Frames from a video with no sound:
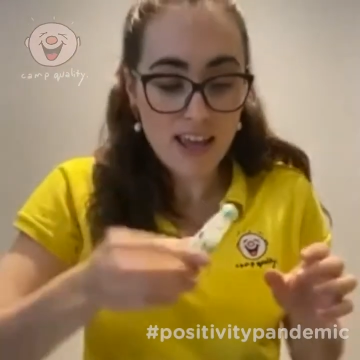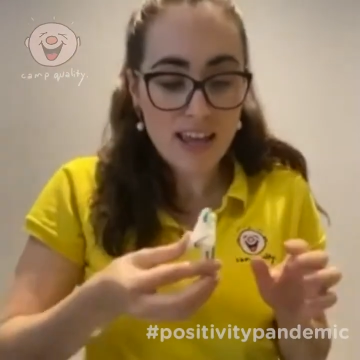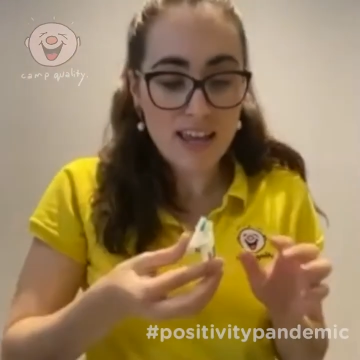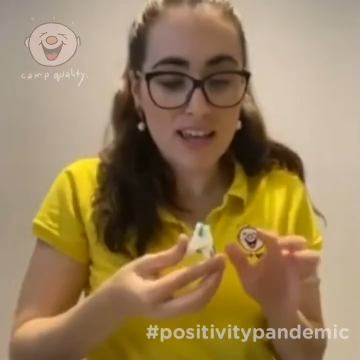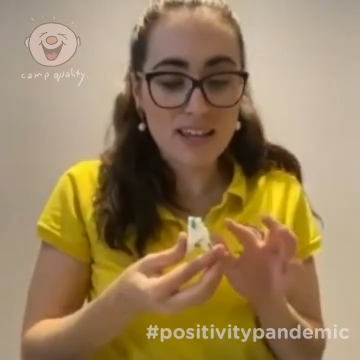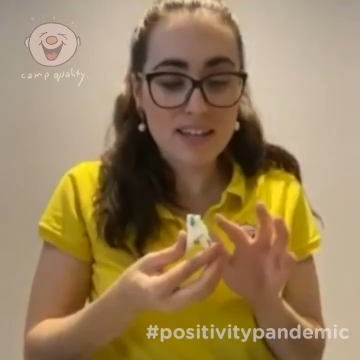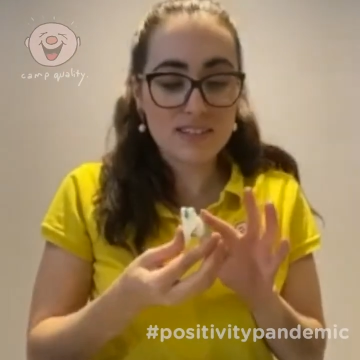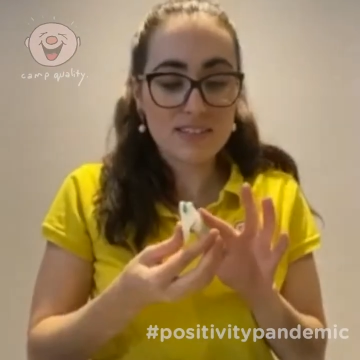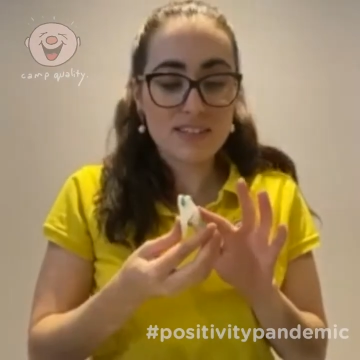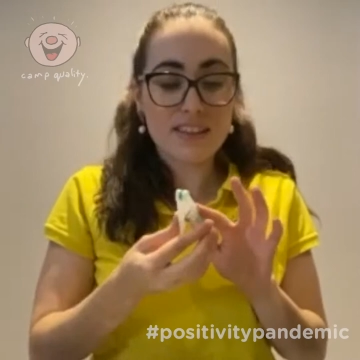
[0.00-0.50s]

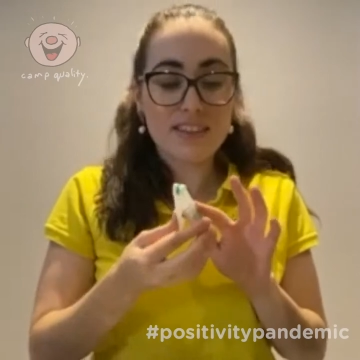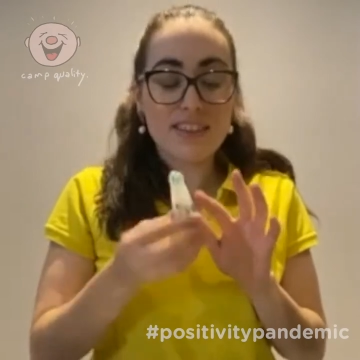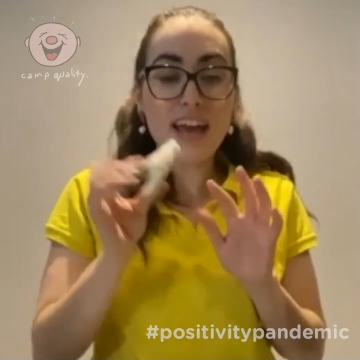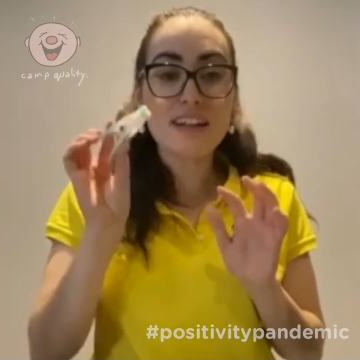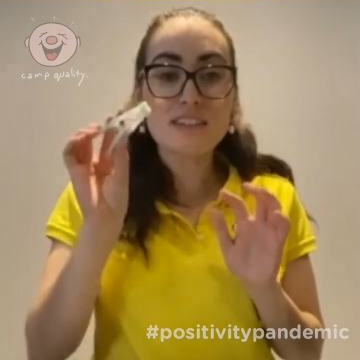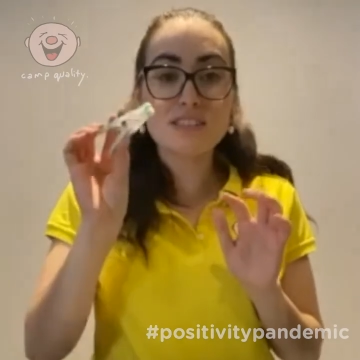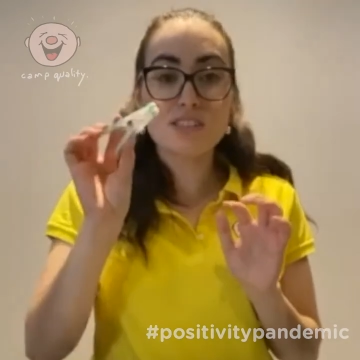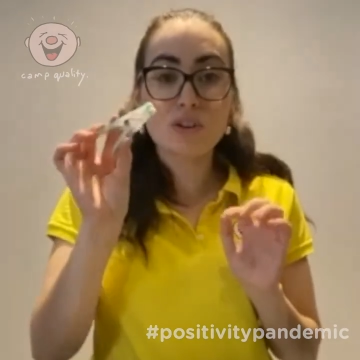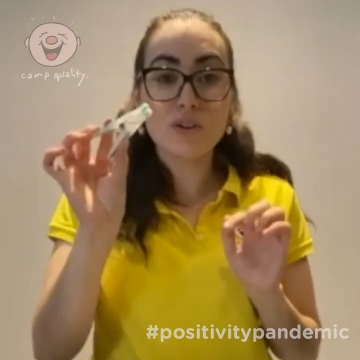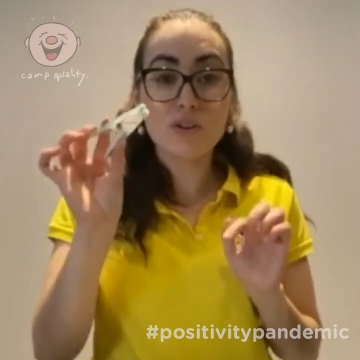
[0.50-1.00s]
and
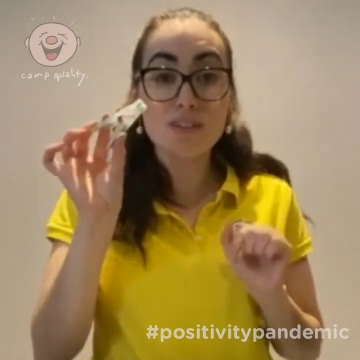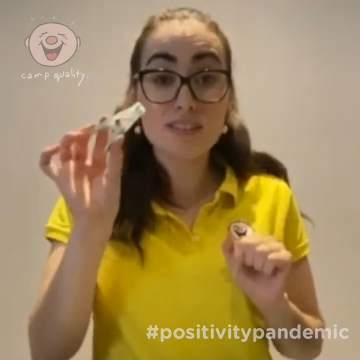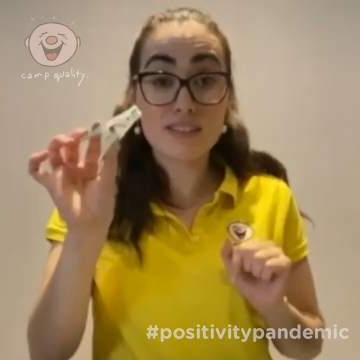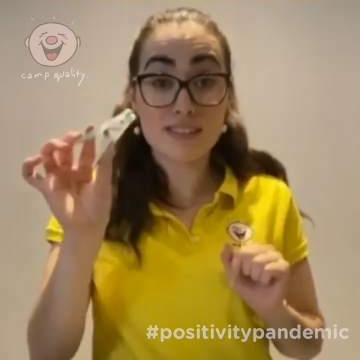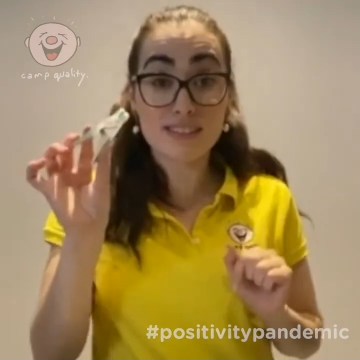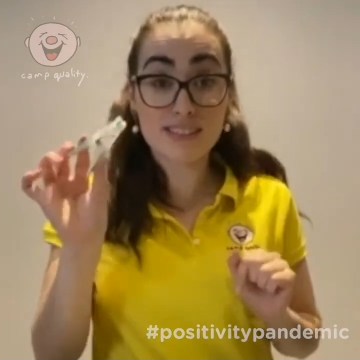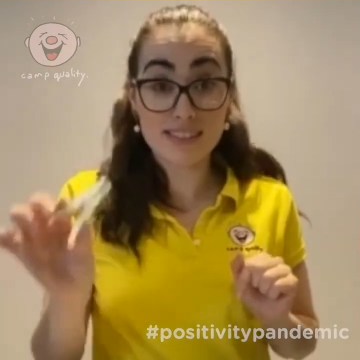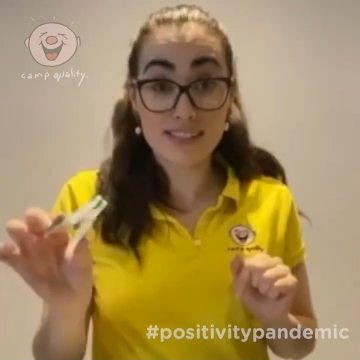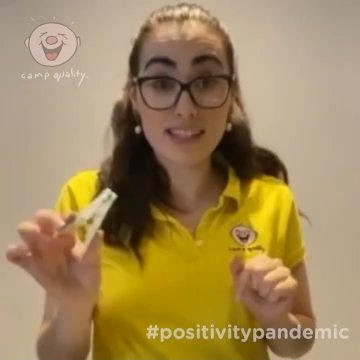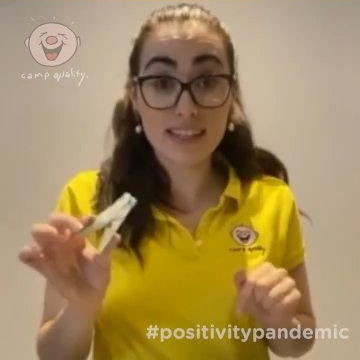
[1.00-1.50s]
that's going to
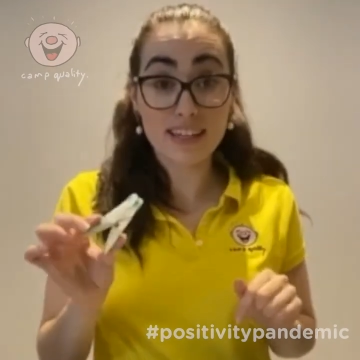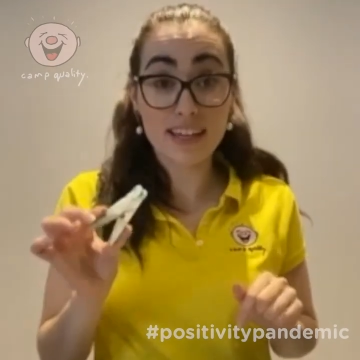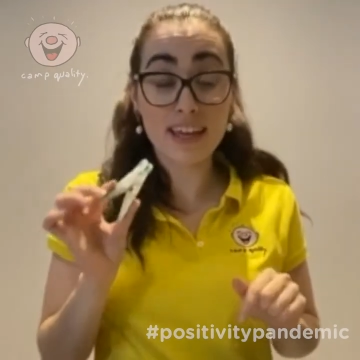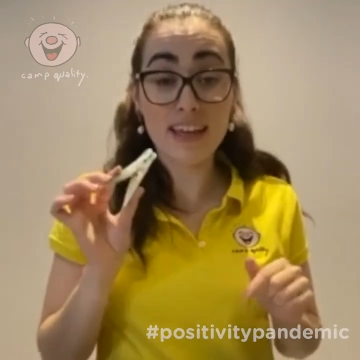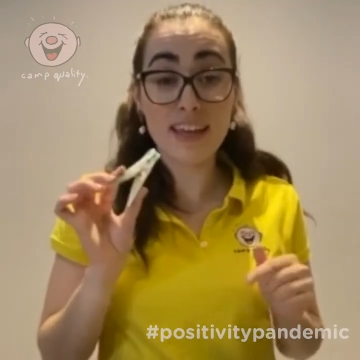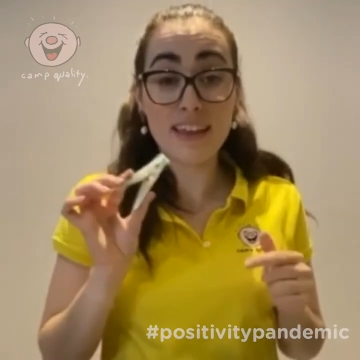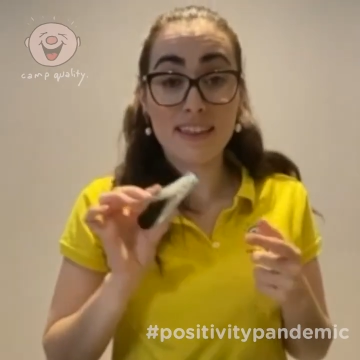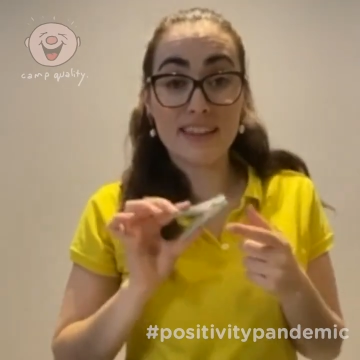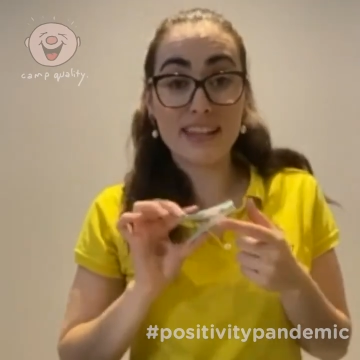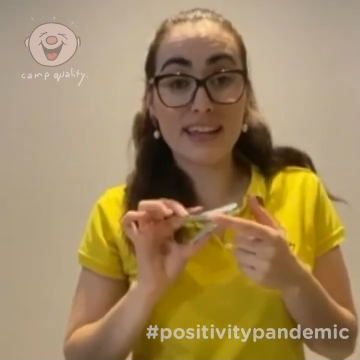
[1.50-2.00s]
stick
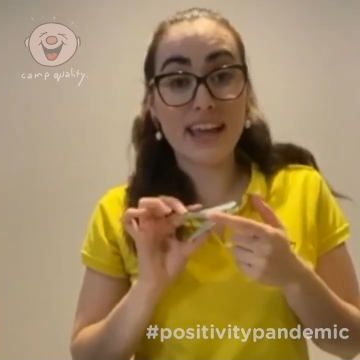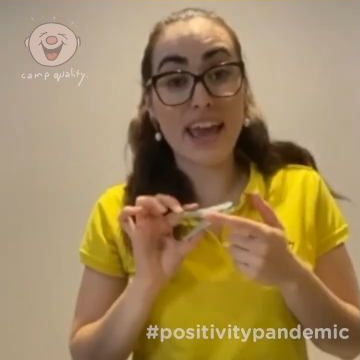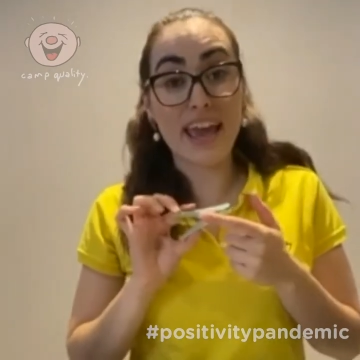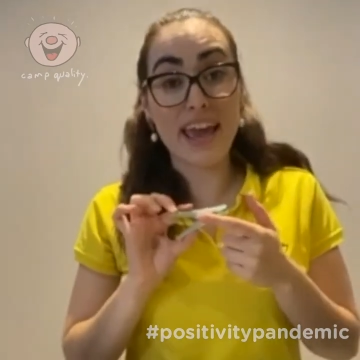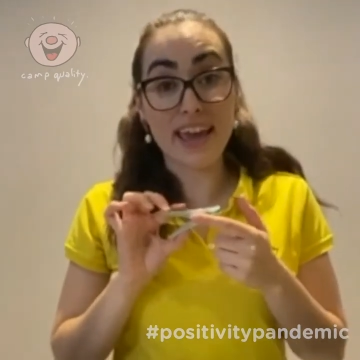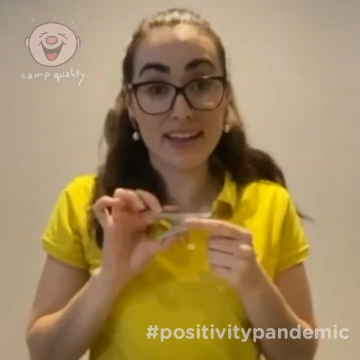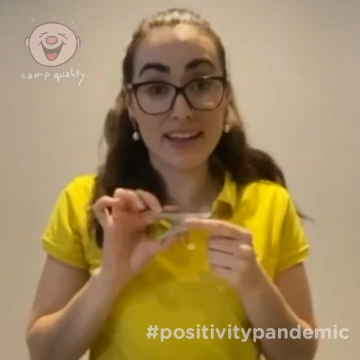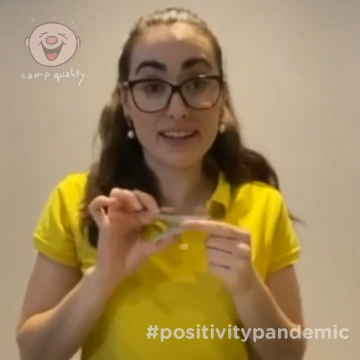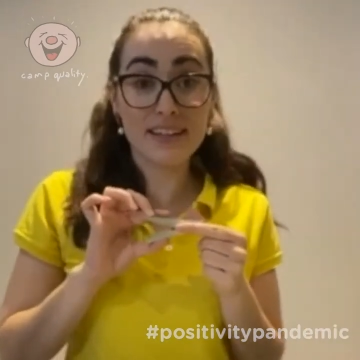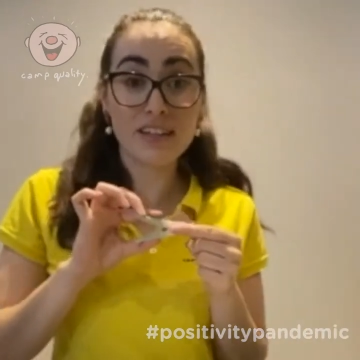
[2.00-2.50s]
the
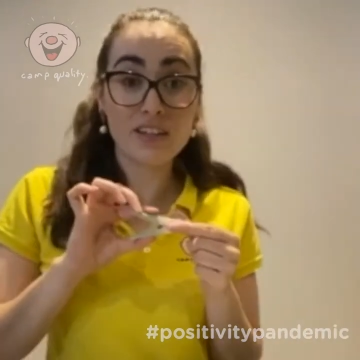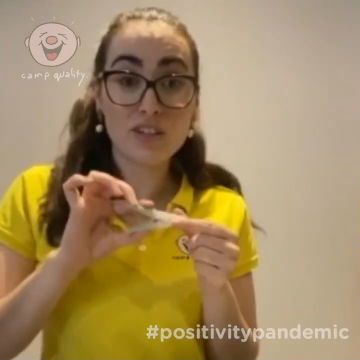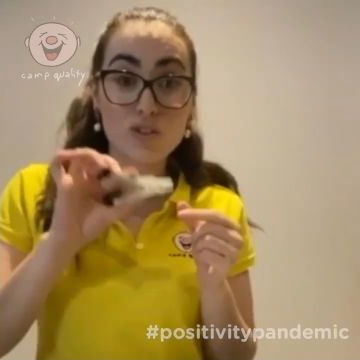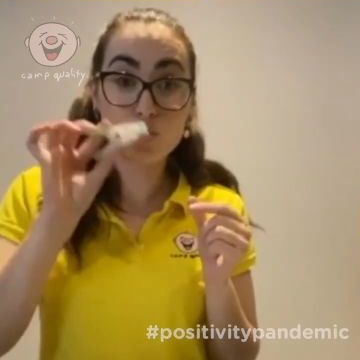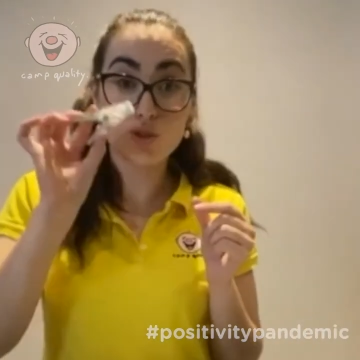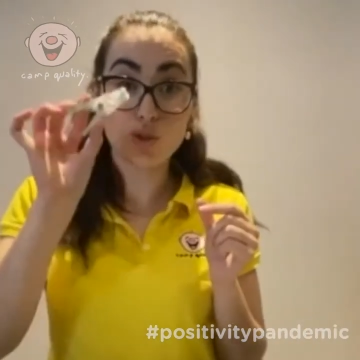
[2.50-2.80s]
egg